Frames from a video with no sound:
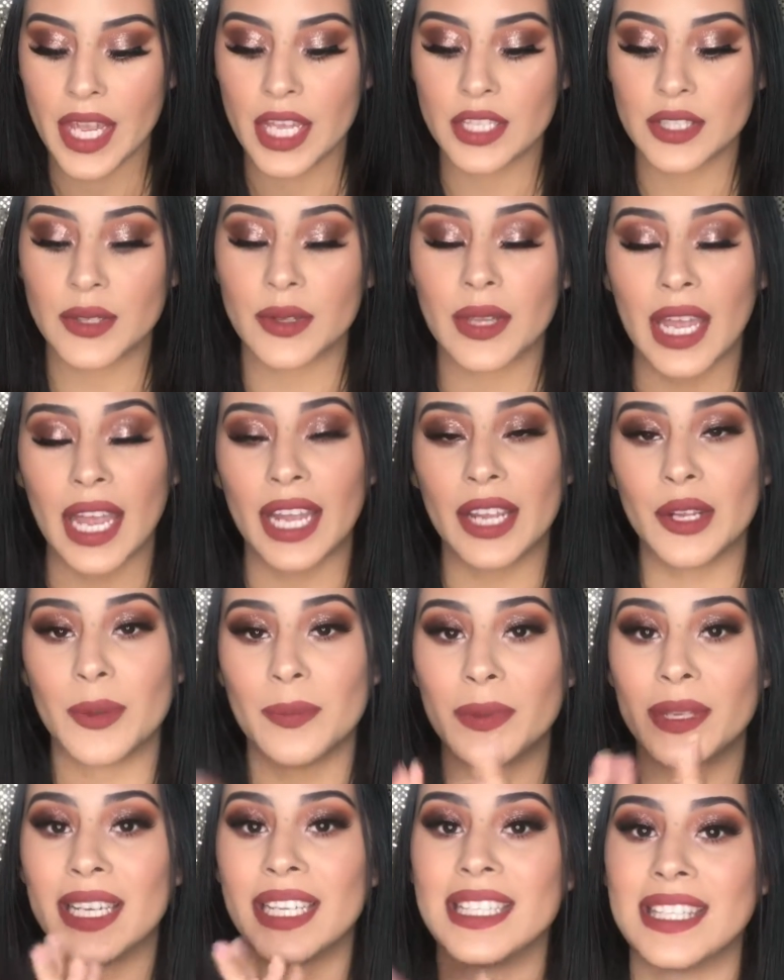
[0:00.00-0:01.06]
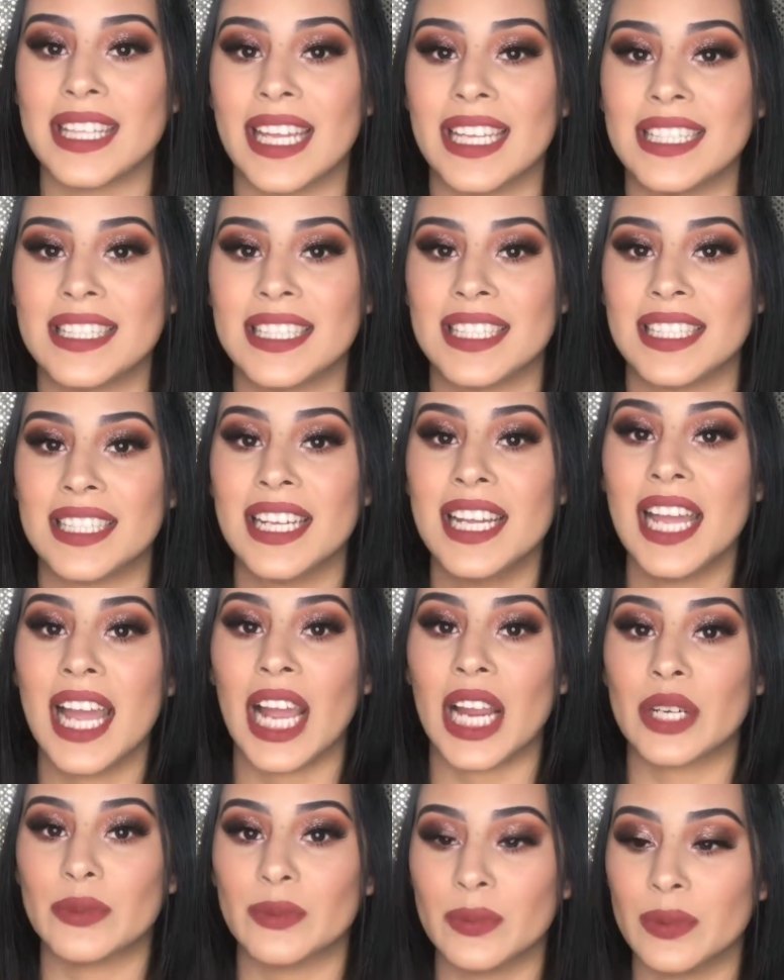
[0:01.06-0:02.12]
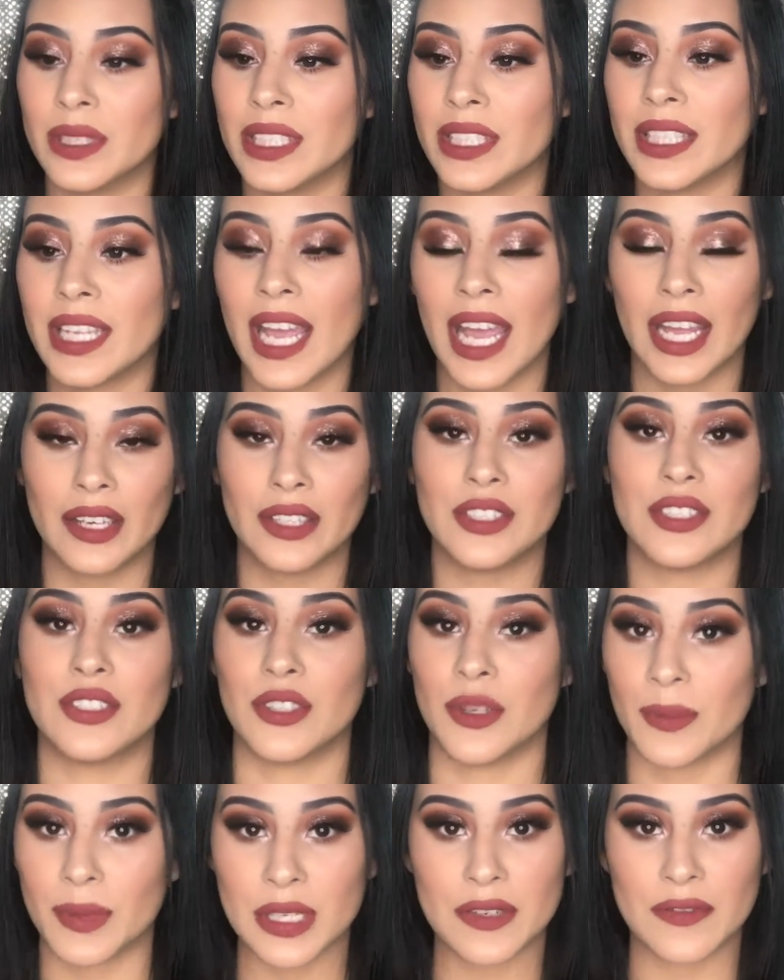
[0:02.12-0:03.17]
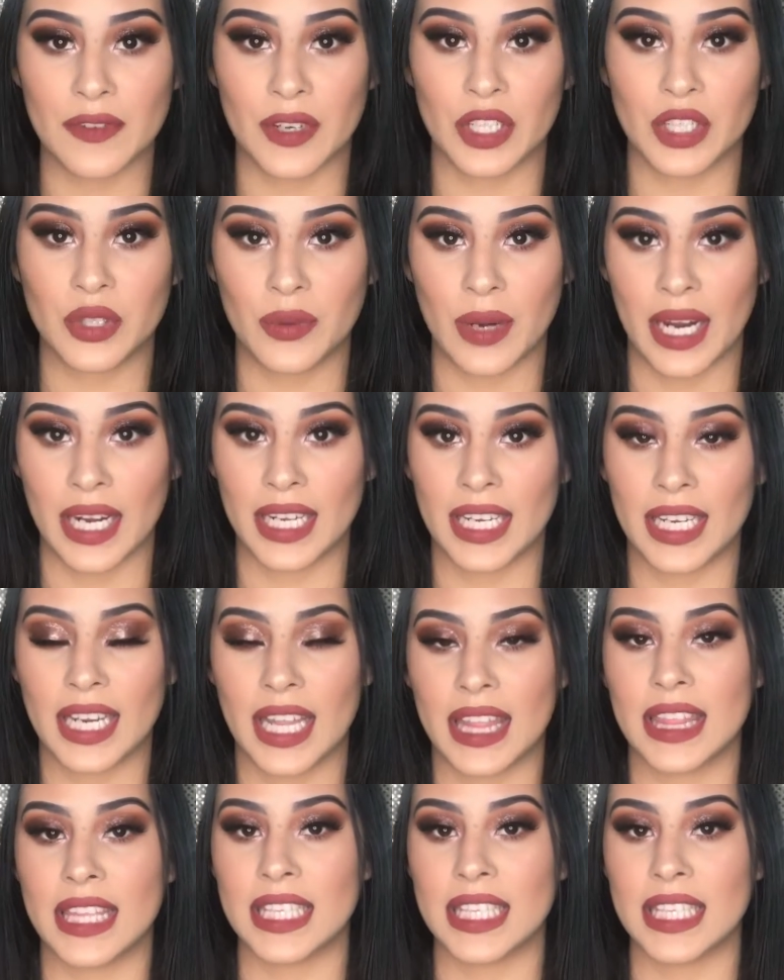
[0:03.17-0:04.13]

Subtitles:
So I hope you guys liked it. I really had so much fun creating